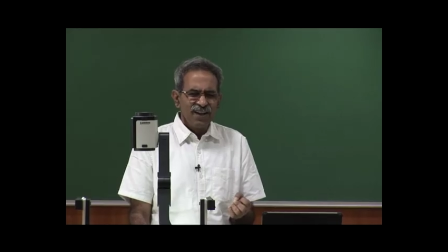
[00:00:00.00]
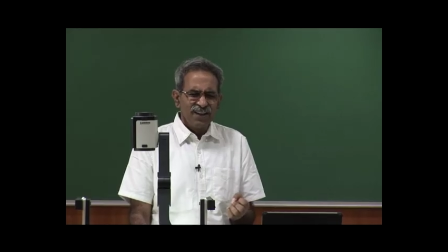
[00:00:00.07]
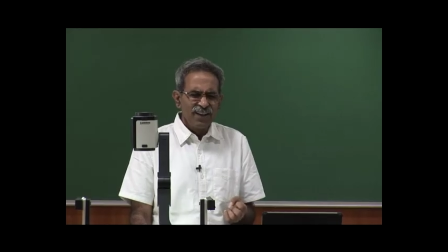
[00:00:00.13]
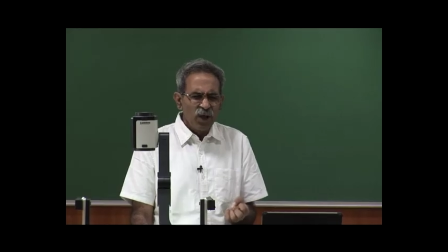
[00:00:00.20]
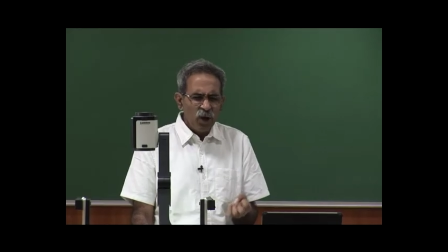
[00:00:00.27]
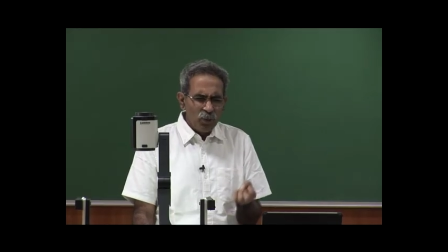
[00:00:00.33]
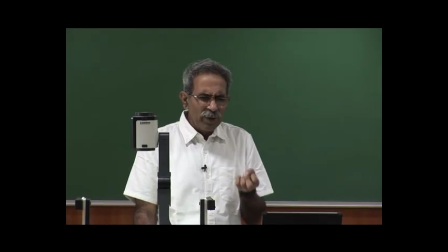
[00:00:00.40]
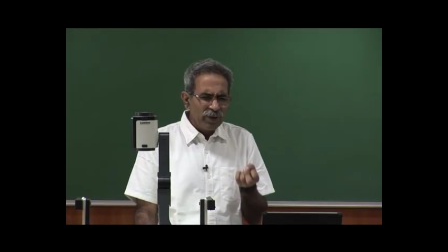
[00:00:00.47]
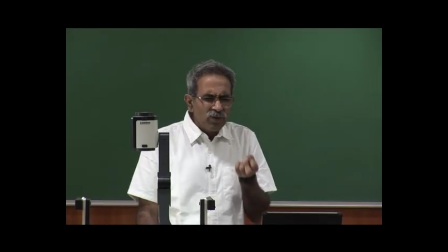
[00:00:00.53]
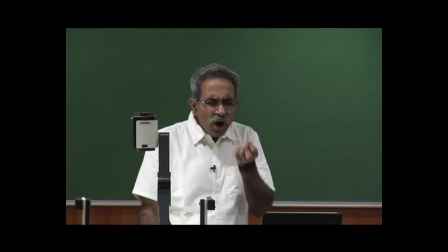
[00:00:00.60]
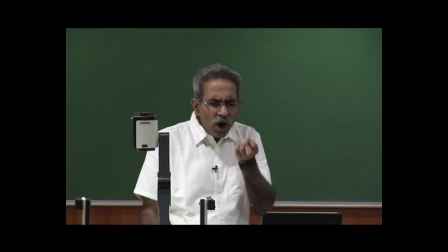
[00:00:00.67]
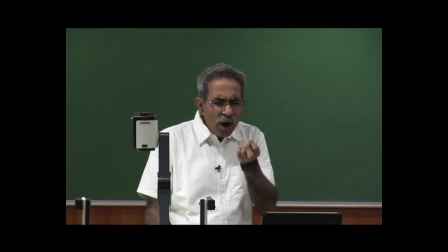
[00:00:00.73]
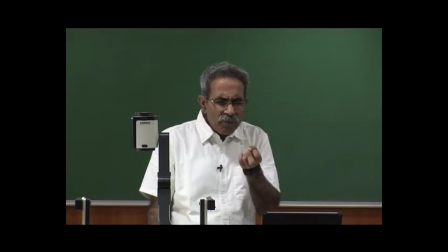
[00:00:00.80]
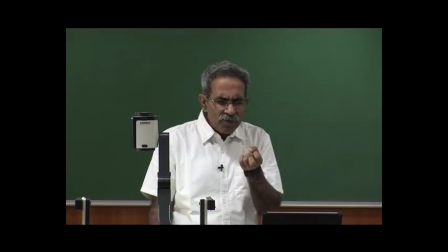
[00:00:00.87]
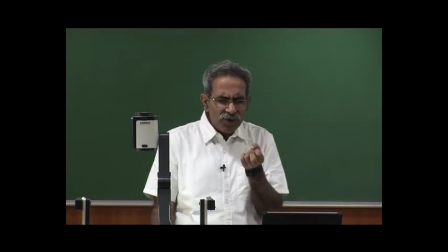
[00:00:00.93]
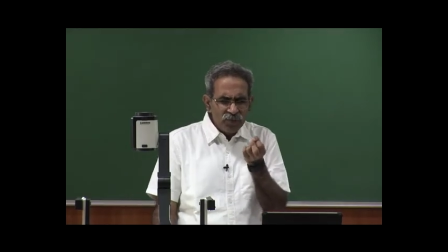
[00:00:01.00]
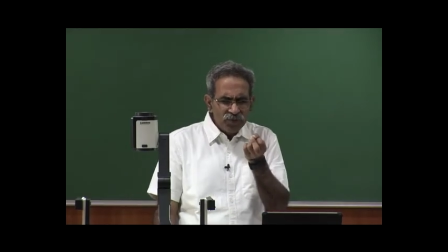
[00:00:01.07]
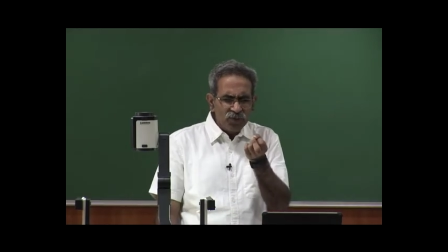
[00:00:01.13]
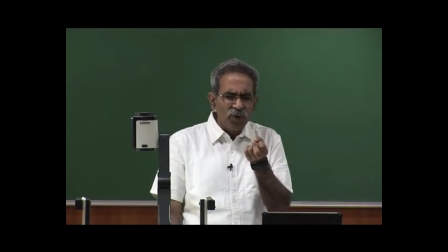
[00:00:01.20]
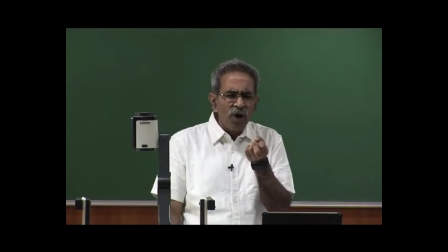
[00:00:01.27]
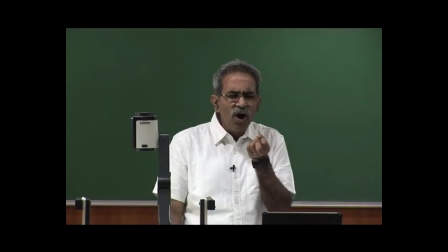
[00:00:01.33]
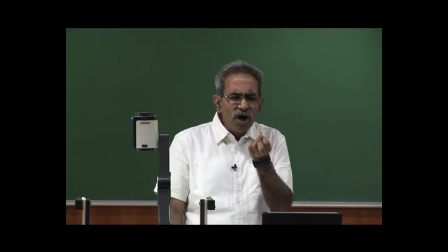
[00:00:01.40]
There will be some
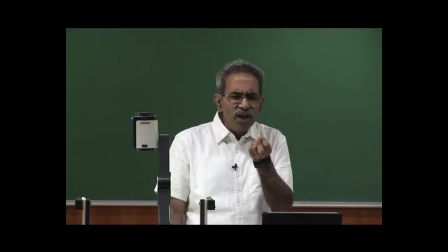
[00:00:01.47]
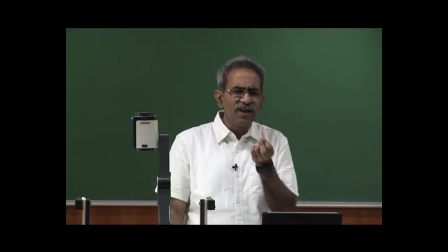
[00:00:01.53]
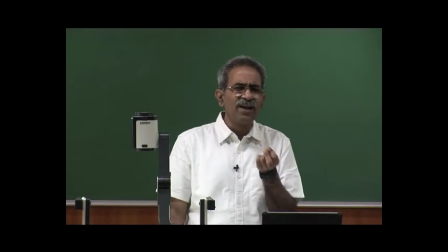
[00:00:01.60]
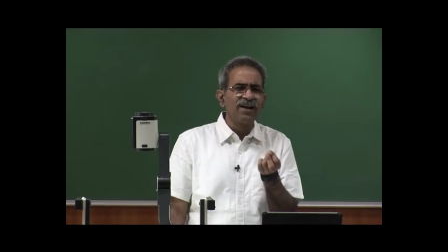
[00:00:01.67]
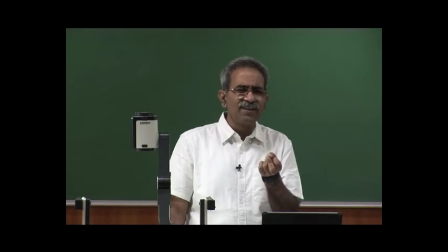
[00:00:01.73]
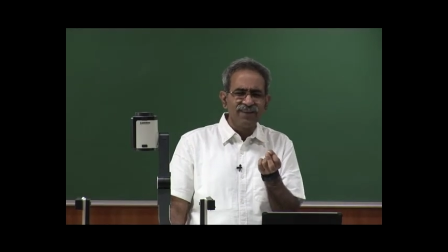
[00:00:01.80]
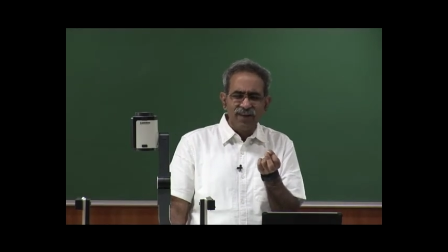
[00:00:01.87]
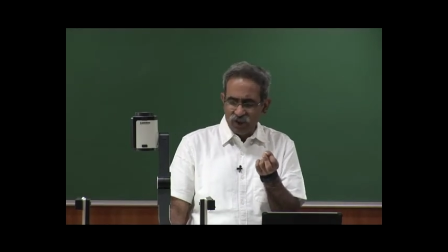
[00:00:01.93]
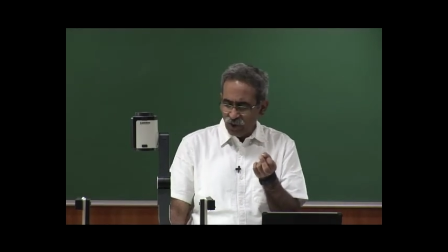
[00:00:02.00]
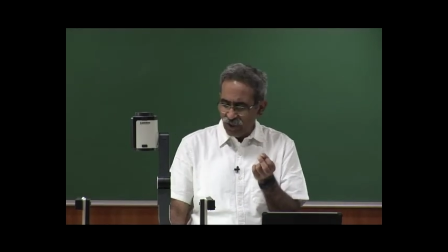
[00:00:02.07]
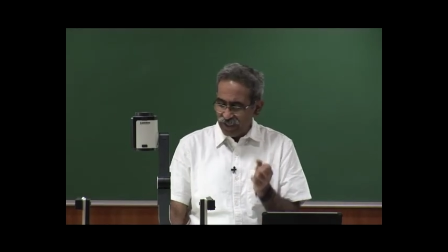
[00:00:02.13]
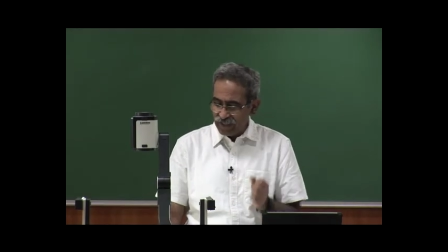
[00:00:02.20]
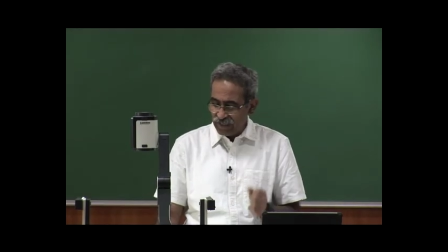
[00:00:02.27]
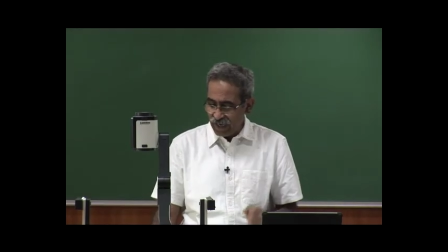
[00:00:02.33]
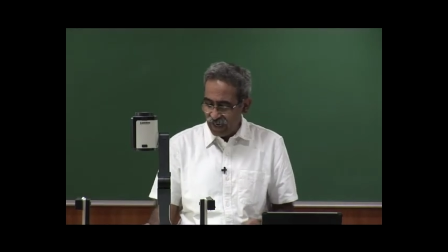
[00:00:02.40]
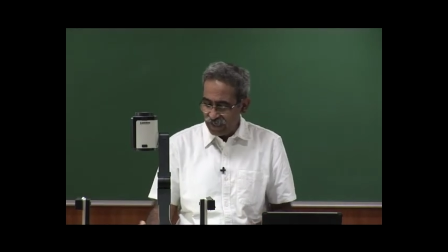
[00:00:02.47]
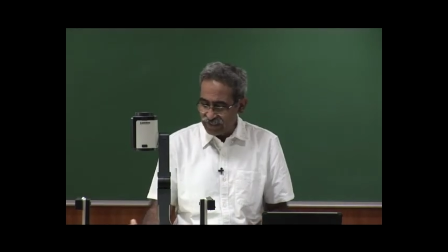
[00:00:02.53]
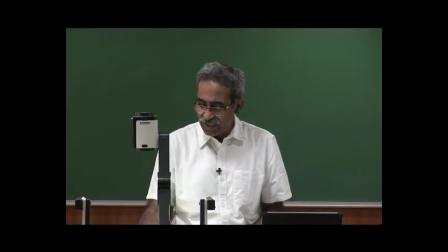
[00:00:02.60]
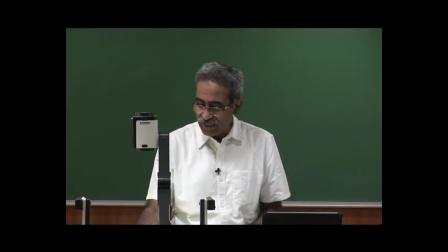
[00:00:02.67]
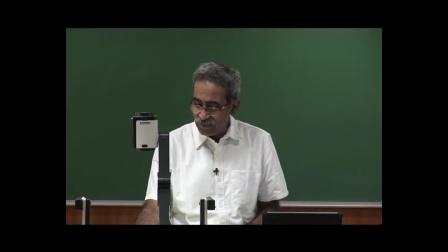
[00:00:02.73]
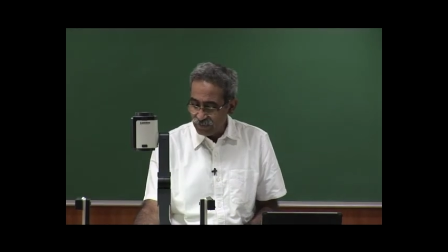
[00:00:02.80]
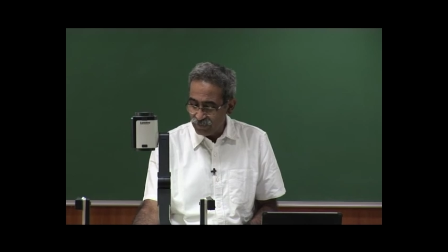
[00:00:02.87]
small residual
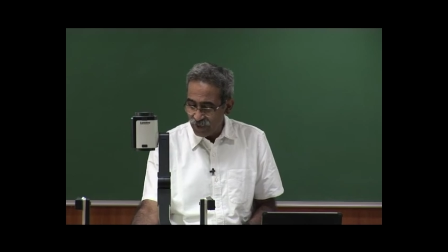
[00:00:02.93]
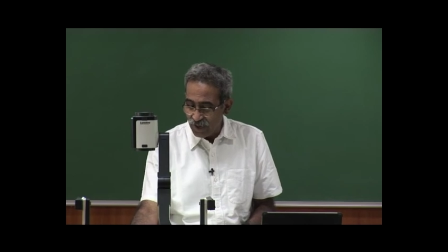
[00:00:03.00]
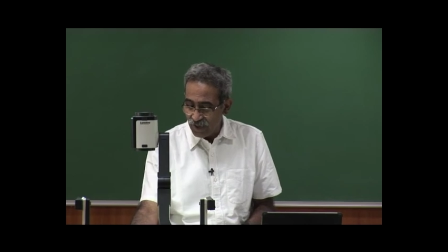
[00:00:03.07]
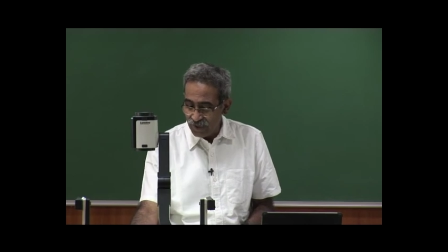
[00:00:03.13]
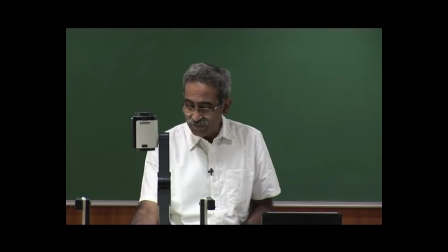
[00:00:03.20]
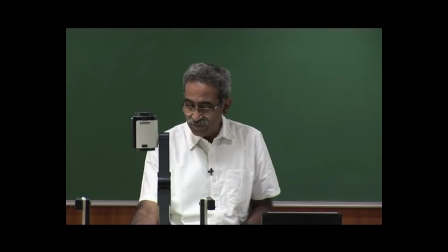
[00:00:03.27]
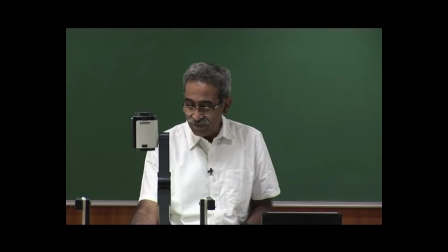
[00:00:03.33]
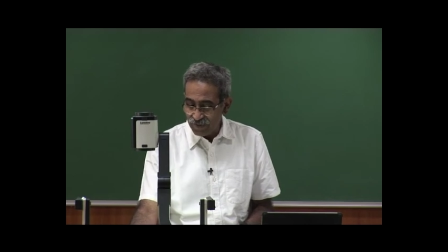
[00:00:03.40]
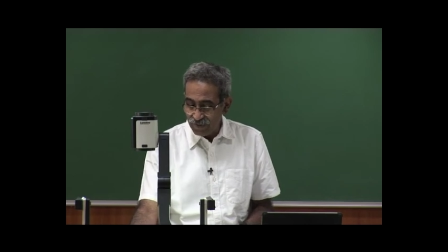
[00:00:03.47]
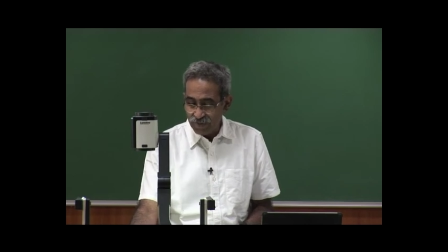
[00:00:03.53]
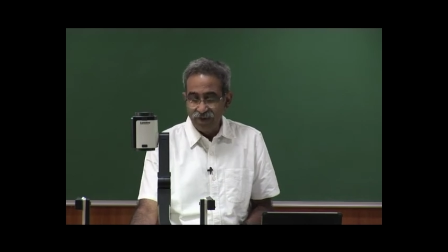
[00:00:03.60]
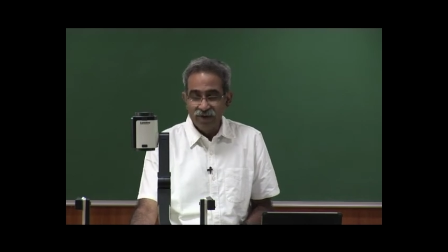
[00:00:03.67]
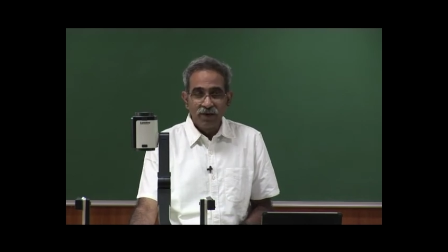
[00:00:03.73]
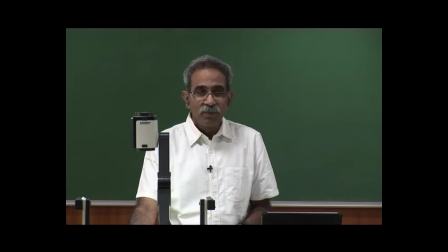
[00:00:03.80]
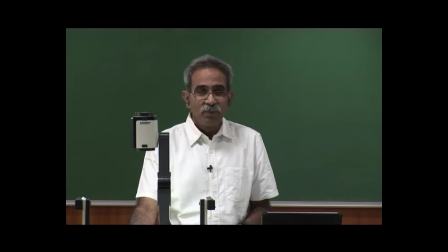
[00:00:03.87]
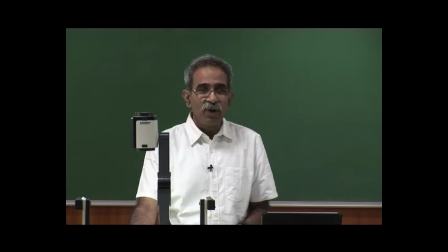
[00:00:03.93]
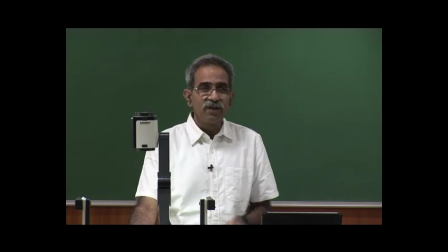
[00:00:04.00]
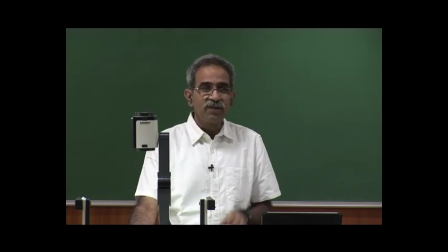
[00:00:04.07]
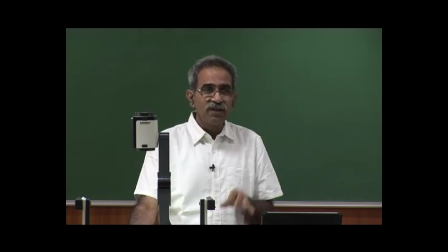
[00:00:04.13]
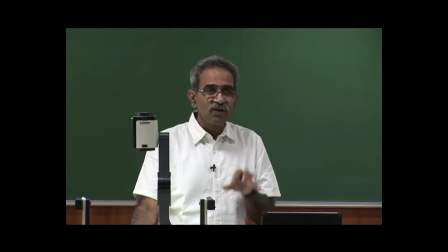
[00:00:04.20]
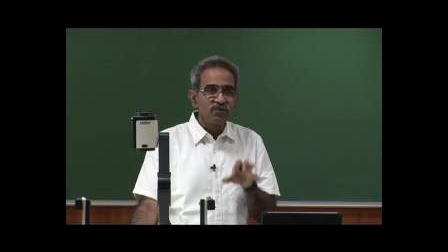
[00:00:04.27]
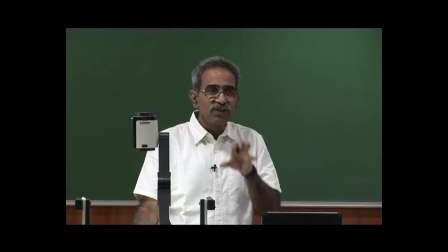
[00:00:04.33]
interaction because
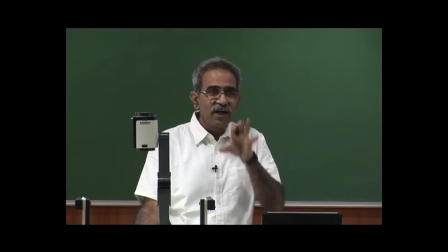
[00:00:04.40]
positive